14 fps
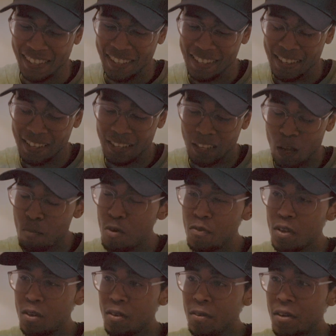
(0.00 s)
That
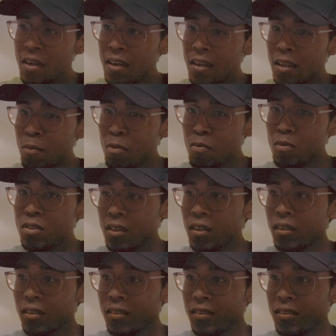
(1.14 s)
movie was good.